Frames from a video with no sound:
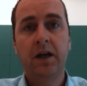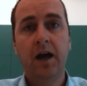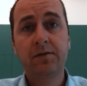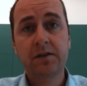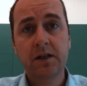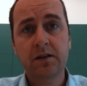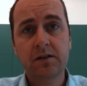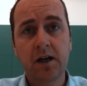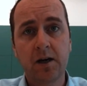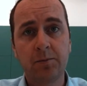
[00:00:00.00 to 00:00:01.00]
I've set
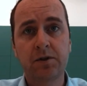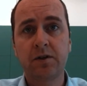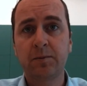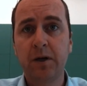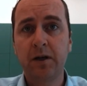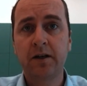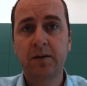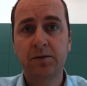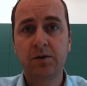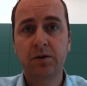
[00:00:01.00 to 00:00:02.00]
this up so that the
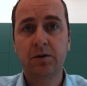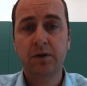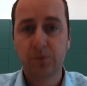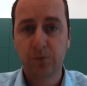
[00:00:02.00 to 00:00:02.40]
Polycom Studio is